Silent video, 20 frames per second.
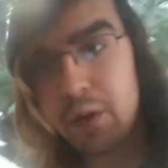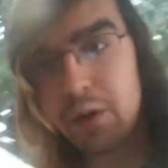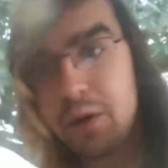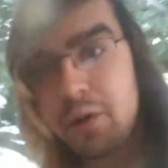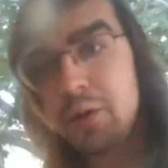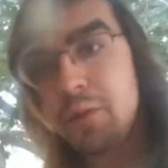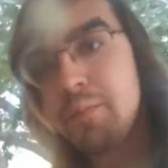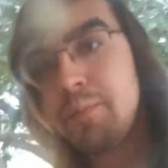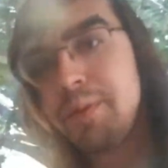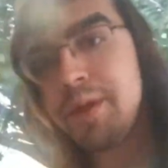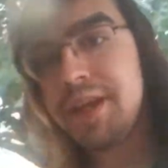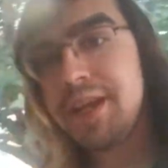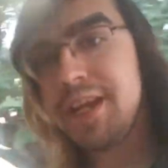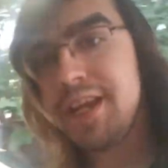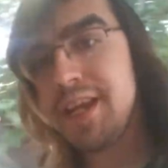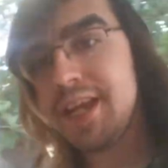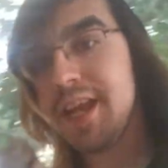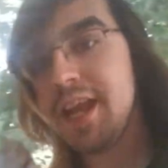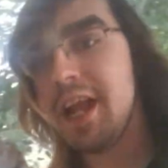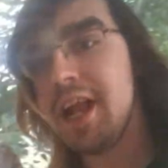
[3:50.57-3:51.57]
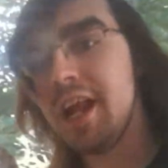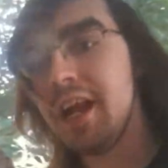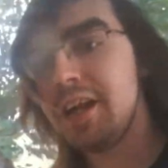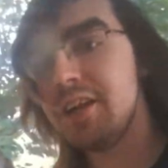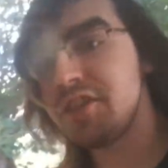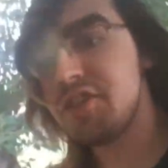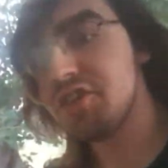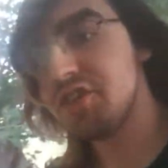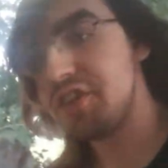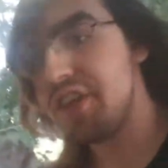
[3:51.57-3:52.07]
will be
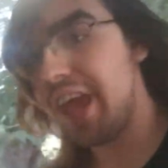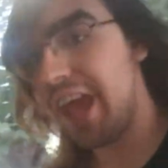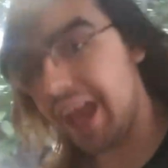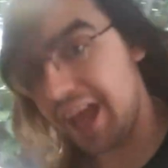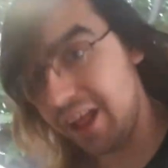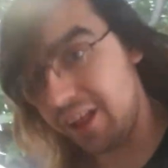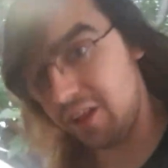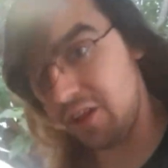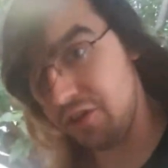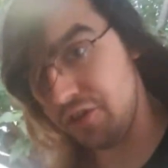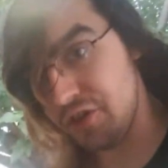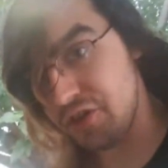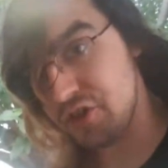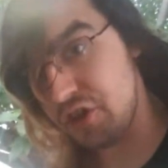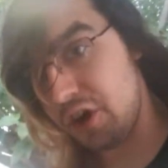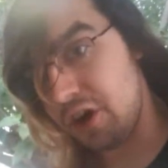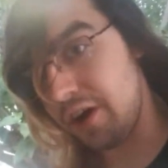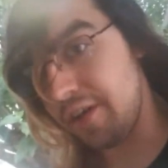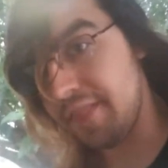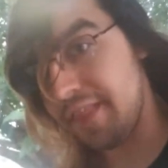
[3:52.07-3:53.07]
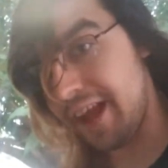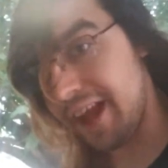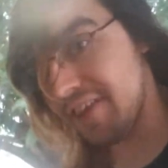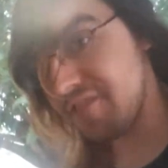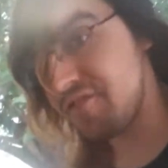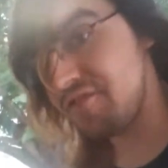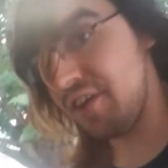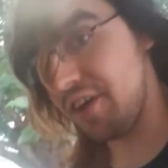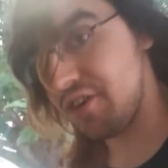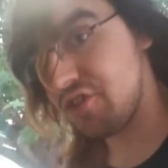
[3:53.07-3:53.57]
scales on that
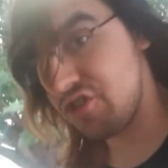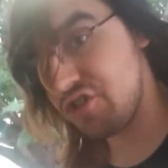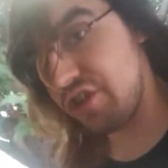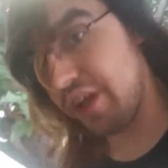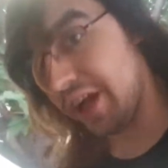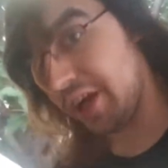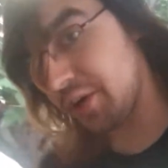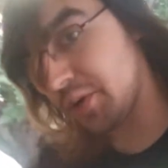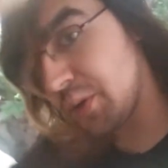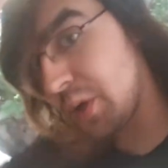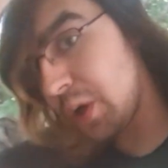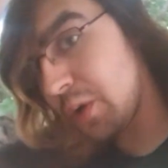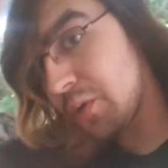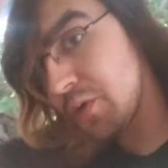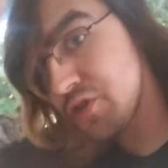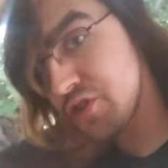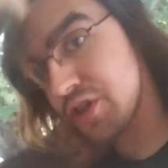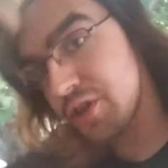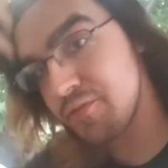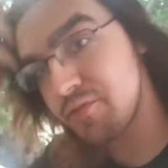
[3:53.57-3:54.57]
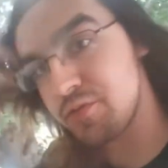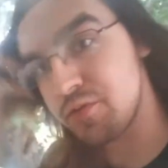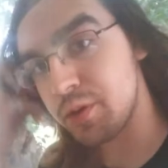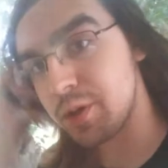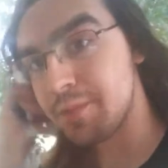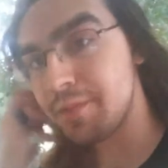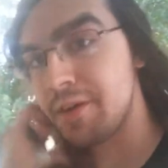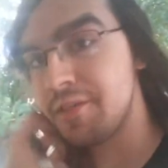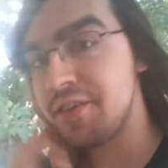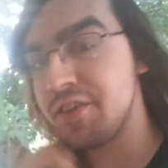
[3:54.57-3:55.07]
fish that grow some
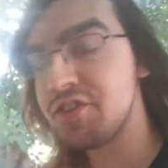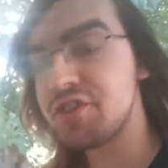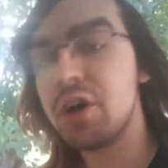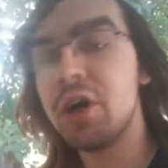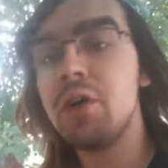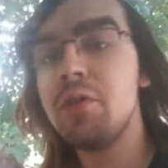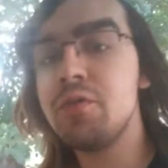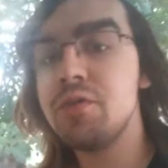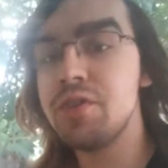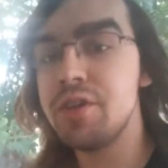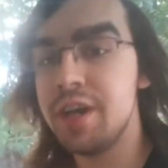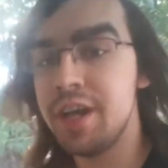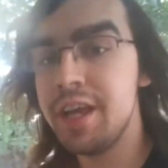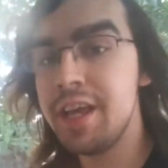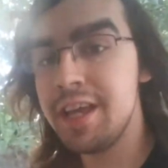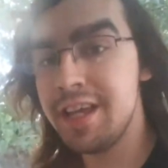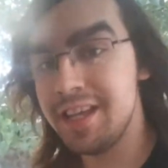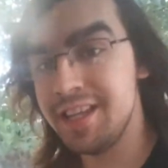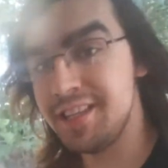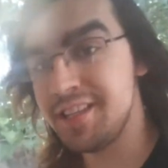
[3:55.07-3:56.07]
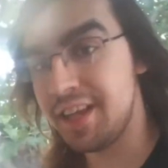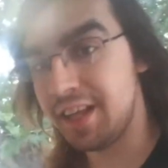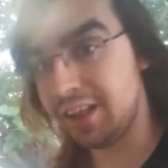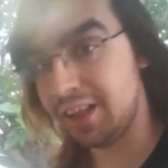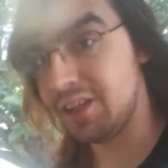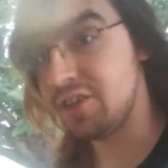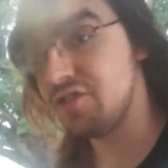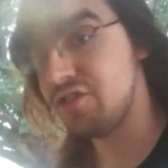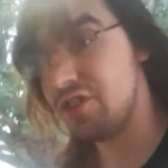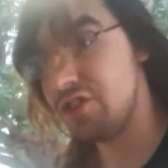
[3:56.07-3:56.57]
form of its own
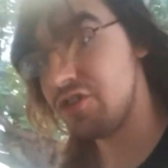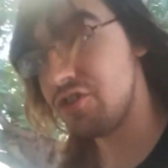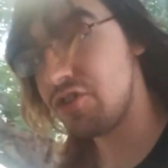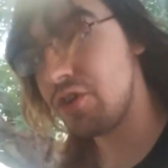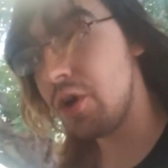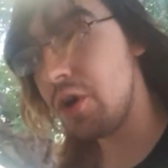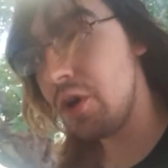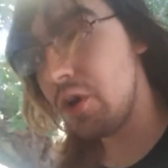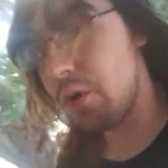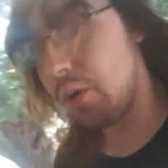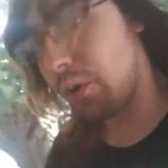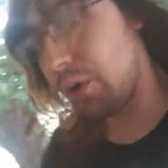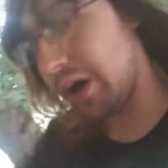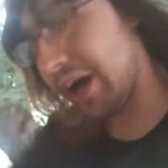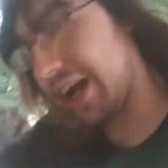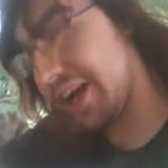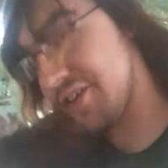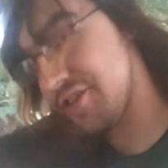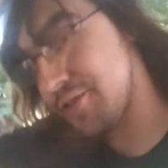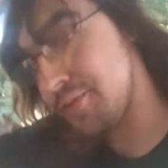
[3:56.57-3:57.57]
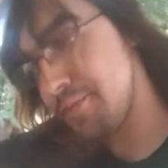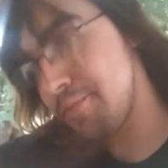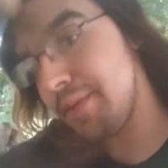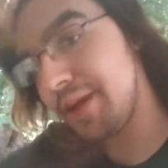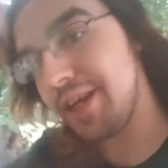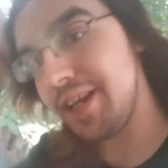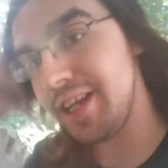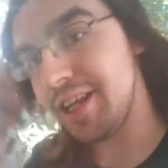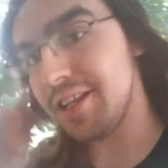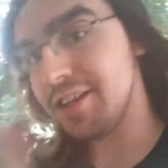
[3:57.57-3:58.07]
intelligence or has
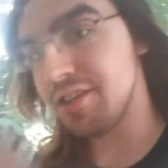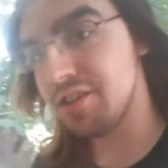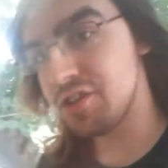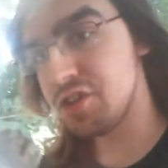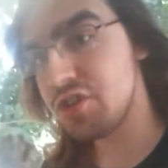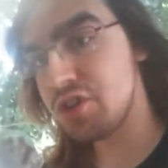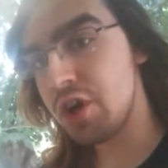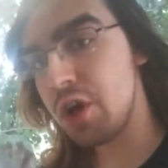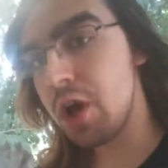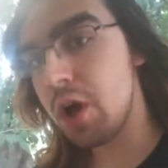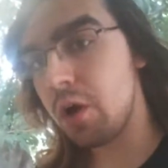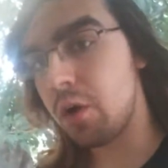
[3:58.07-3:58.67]
minions